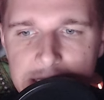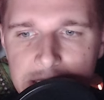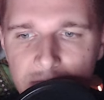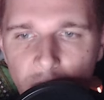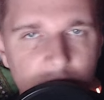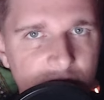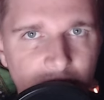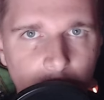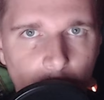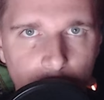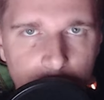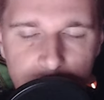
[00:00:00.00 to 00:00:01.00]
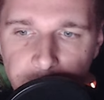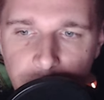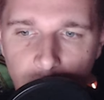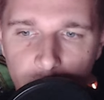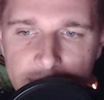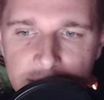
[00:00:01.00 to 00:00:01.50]
Where's the loyalty?
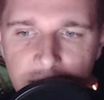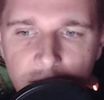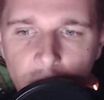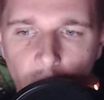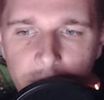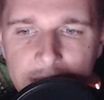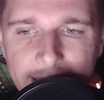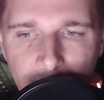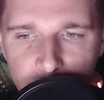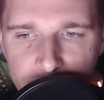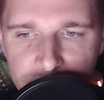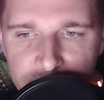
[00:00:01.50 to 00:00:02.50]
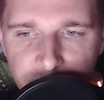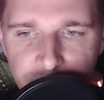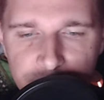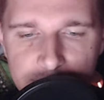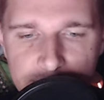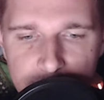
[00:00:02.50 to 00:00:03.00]
Now, is he going out as a
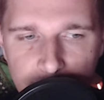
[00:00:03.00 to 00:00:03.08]
villain?